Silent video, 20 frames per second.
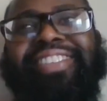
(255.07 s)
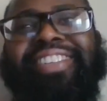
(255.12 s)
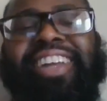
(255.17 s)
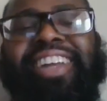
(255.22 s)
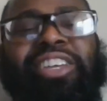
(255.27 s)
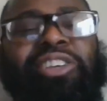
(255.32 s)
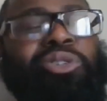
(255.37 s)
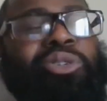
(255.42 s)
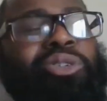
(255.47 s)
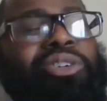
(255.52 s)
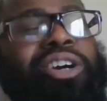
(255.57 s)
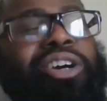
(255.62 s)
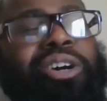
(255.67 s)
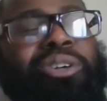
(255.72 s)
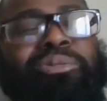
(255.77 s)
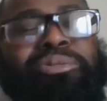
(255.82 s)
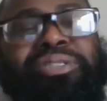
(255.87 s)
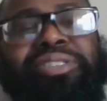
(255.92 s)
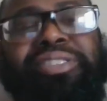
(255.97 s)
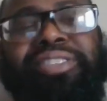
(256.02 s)
like you're a
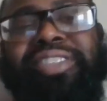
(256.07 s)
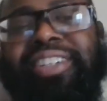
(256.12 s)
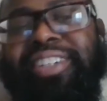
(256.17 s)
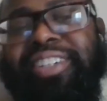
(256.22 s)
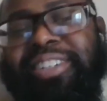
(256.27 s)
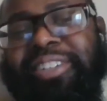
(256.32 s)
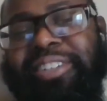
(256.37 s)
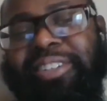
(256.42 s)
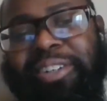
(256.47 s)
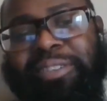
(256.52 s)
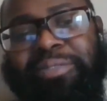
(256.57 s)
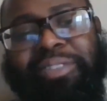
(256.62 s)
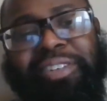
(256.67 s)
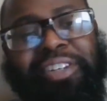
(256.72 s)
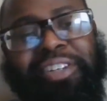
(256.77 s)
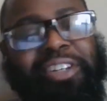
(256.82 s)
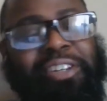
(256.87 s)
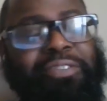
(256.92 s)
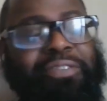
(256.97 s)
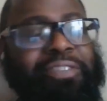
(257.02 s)
coach of
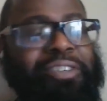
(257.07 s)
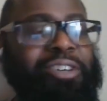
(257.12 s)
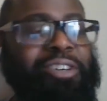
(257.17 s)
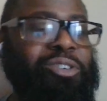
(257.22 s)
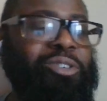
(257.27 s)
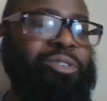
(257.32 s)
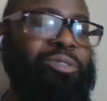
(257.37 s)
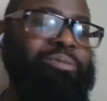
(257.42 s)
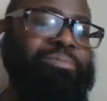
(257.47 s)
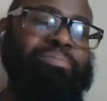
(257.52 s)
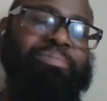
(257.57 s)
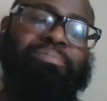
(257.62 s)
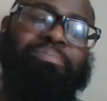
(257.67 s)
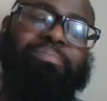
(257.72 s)
an NFL